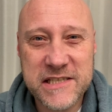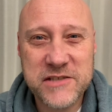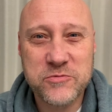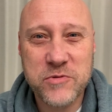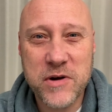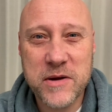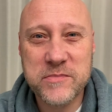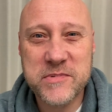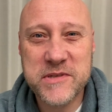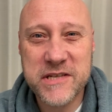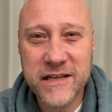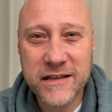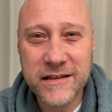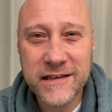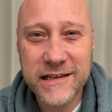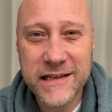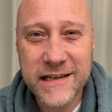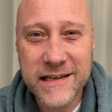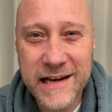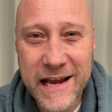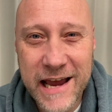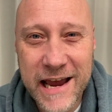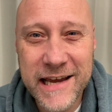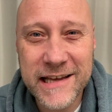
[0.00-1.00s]

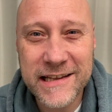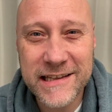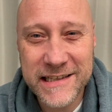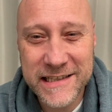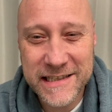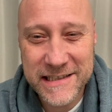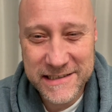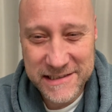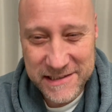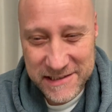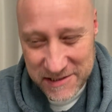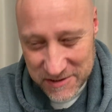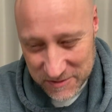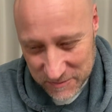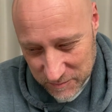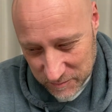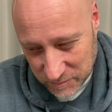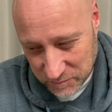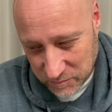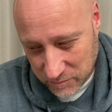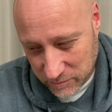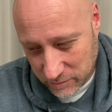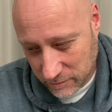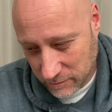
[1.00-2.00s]
reptilian aliens,
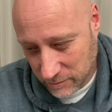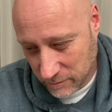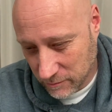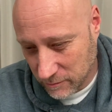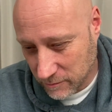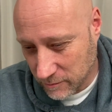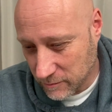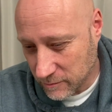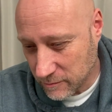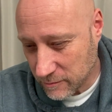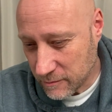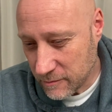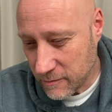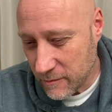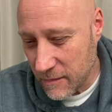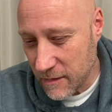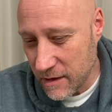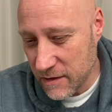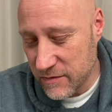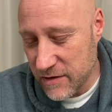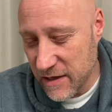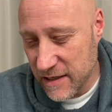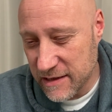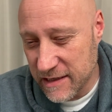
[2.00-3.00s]

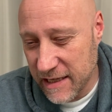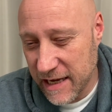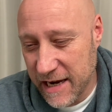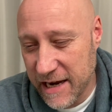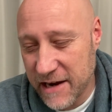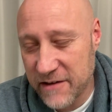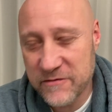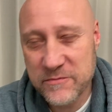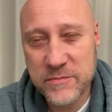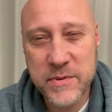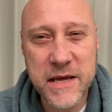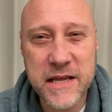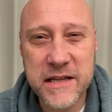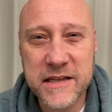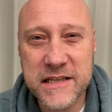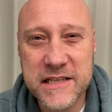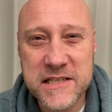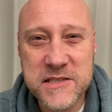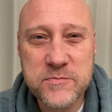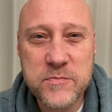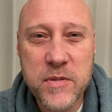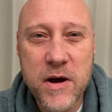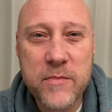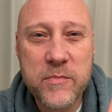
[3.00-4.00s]
that they have been
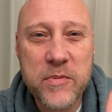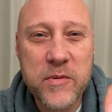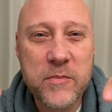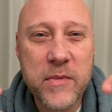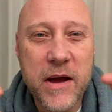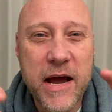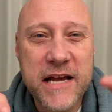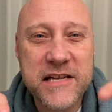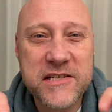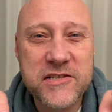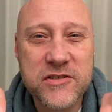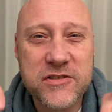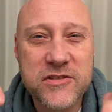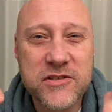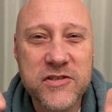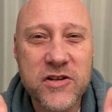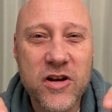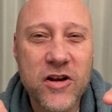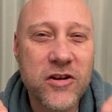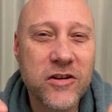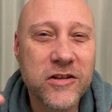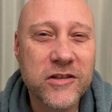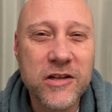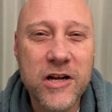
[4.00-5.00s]
these puppet masters
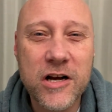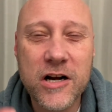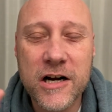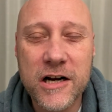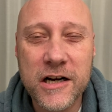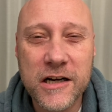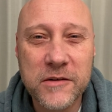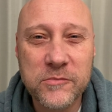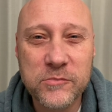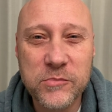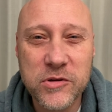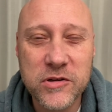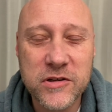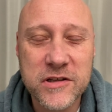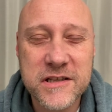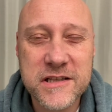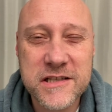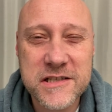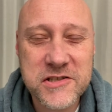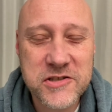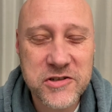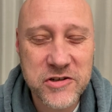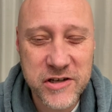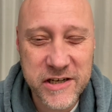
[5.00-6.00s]
all along pulling the
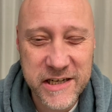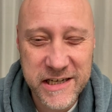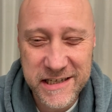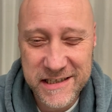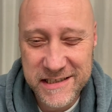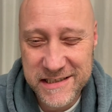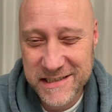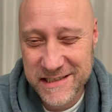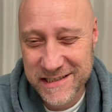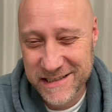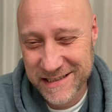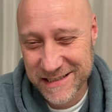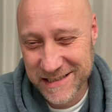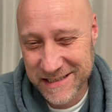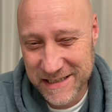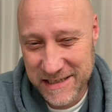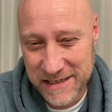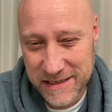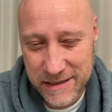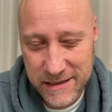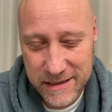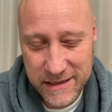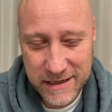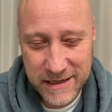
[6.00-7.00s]
strings.
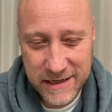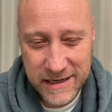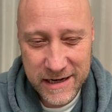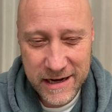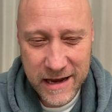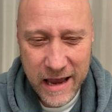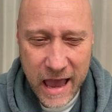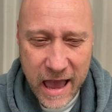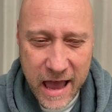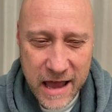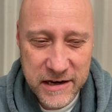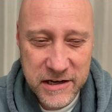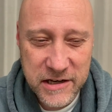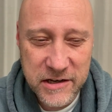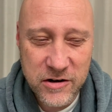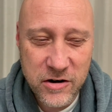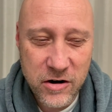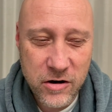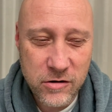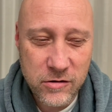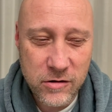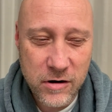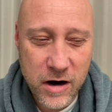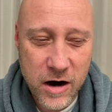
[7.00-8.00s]
And, you
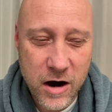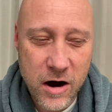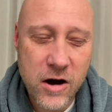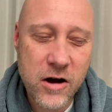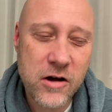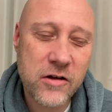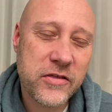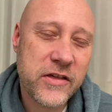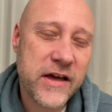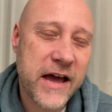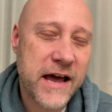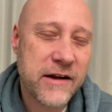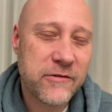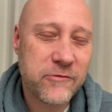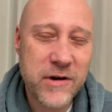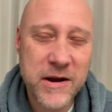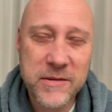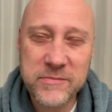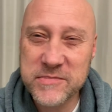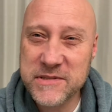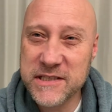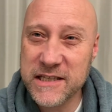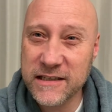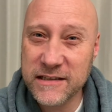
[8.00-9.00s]
know, all that
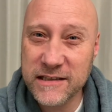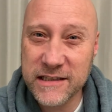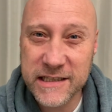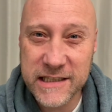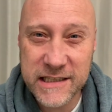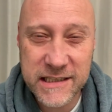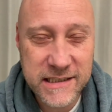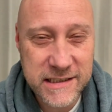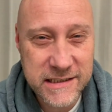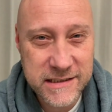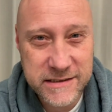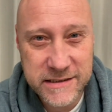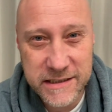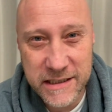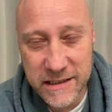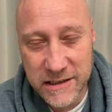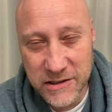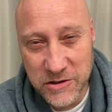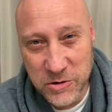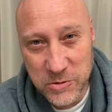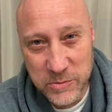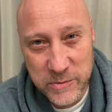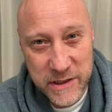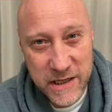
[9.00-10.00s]
reptilian,
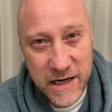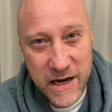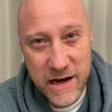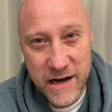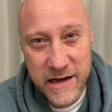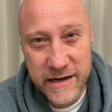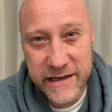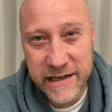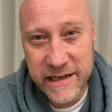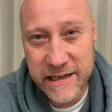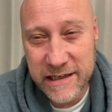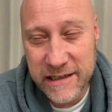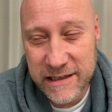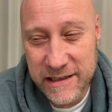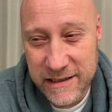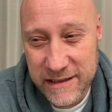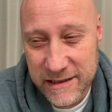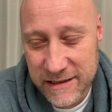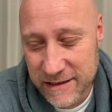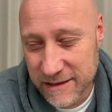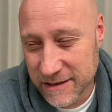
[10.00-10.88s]
Illuminati,